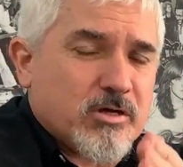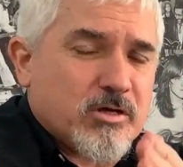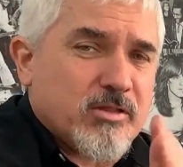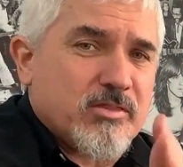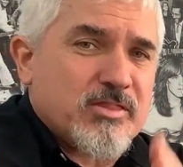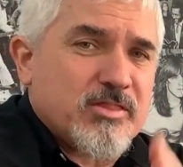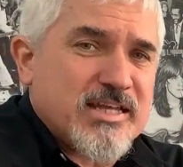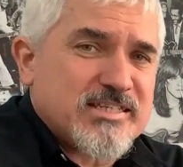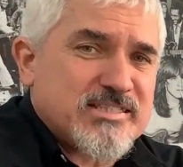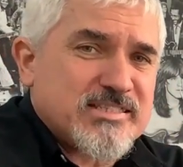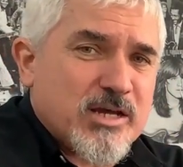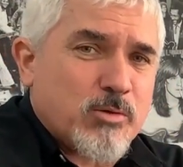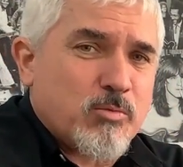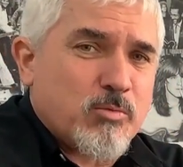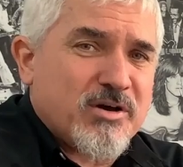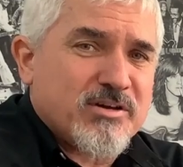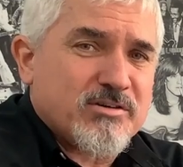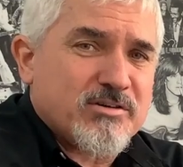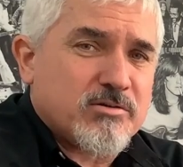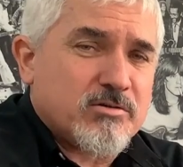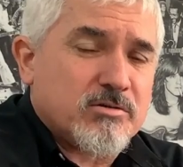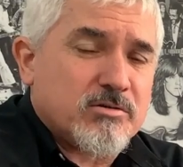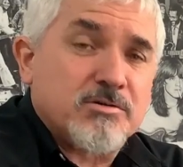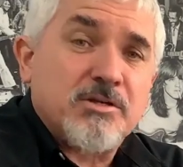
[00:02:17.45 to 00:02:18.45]
that's our one
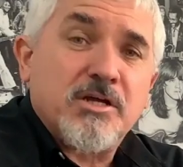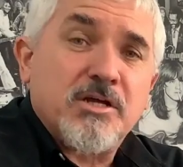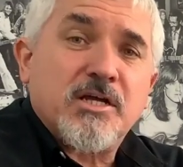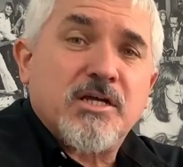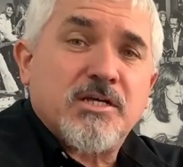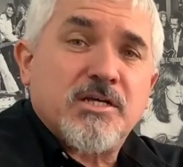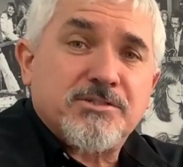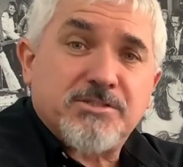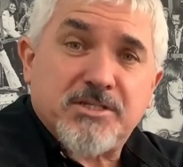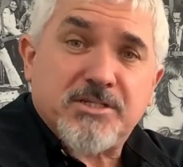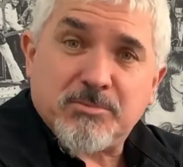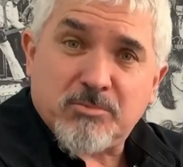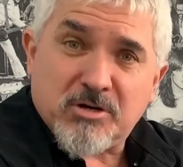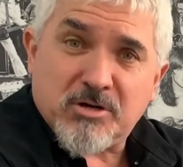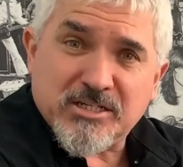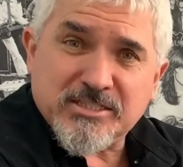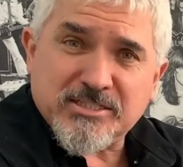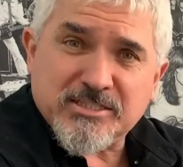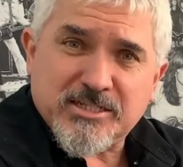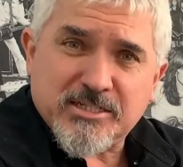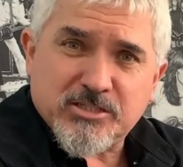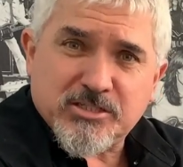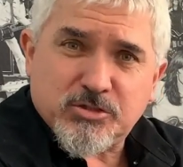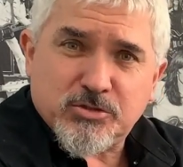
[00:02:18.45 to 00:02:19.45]
chord, D minor is
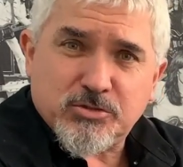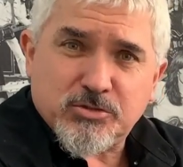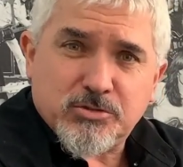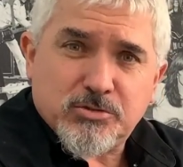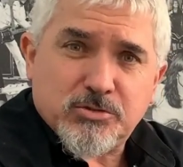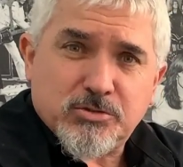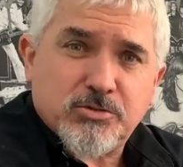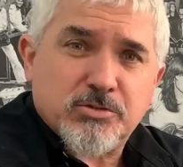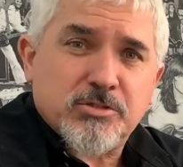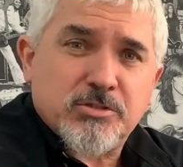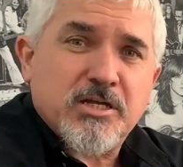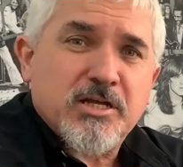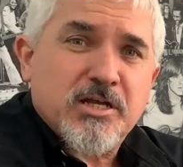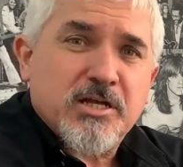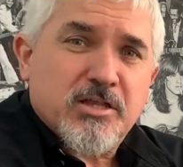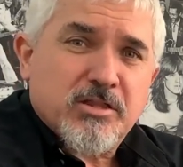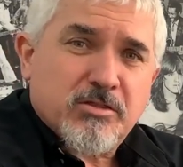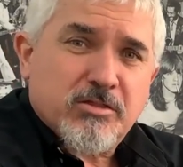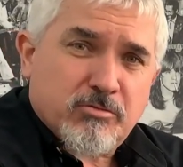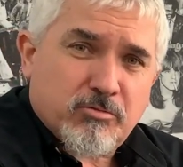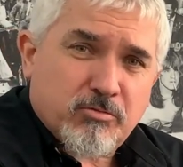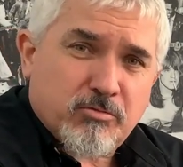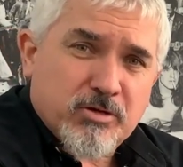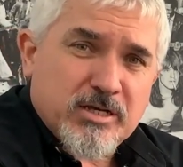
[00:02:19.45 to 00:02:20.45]
our two chord,
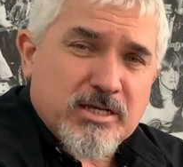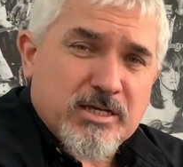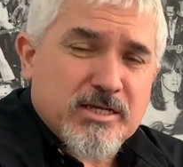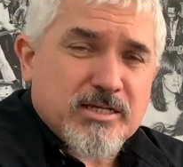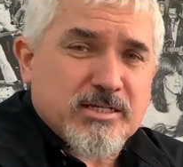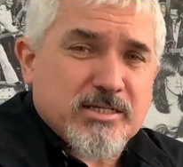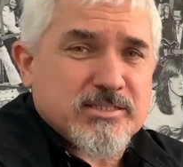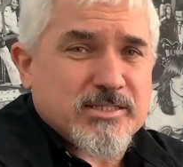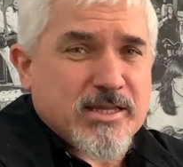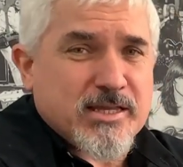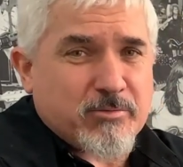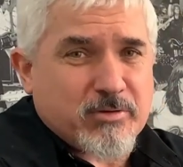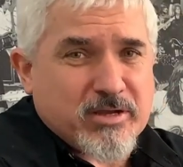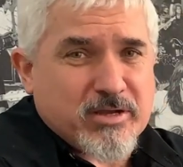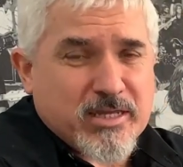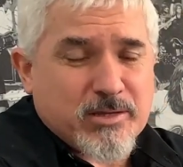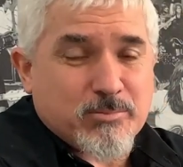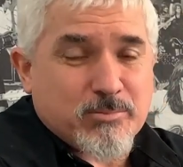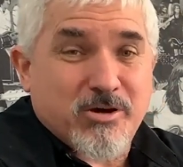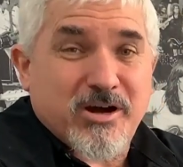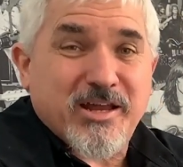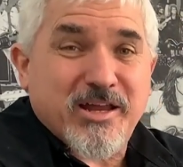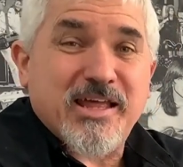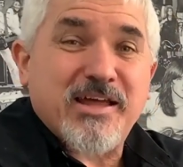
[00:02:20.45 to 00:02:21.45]
three is our E
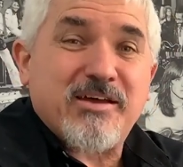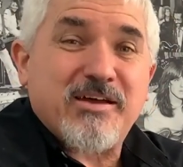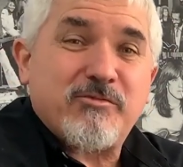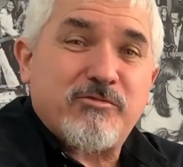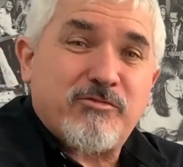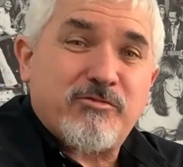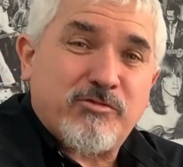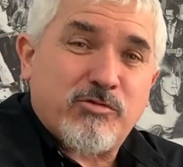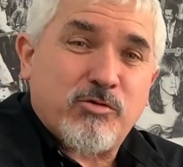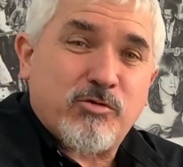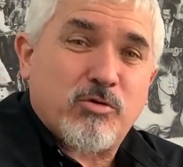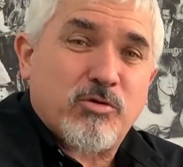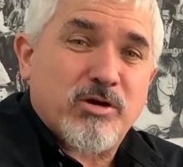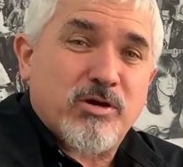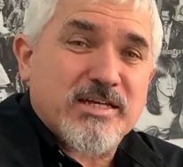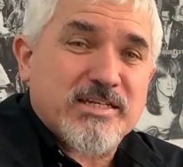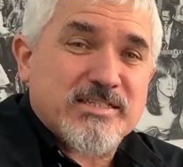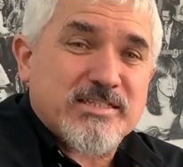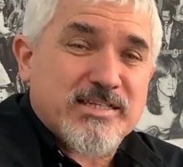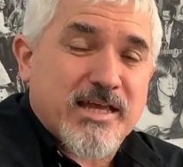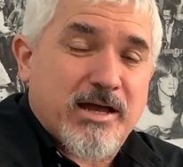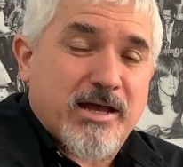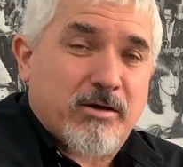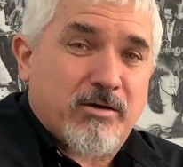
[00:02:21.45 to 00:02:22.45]
minor, four
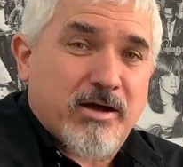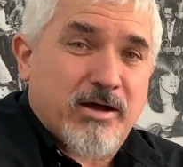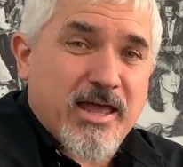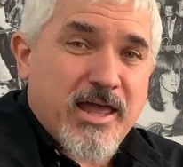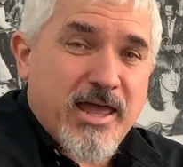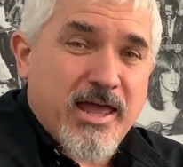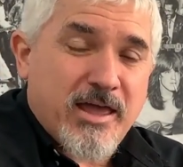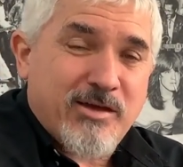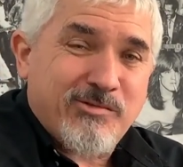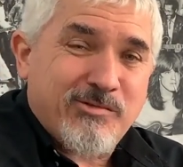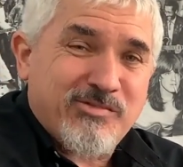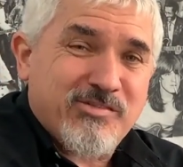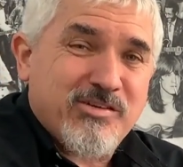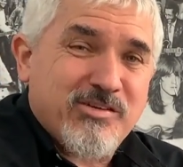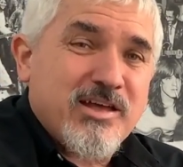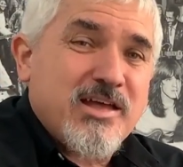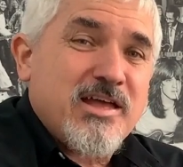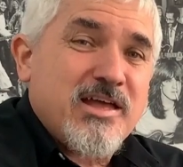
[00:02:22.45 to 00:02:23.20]
is our F,